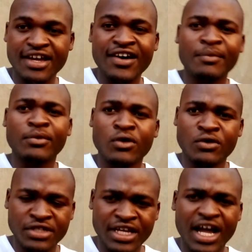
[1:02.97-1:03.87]
now I'm
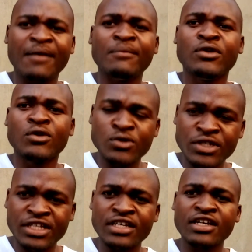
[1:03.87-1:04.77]
losing
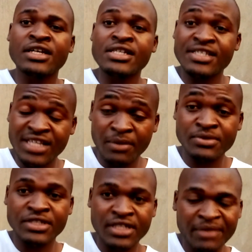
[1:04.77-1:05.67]

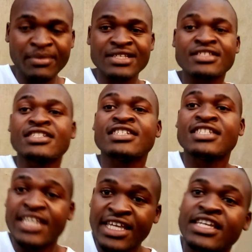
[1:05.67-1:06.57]
subscribers
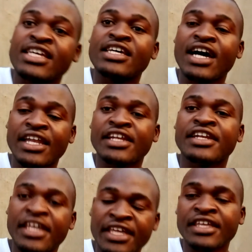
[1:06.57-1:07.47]
day and
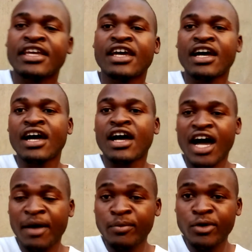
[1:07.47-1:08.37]
day.
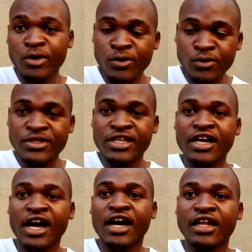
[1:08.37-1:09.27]
I'm losing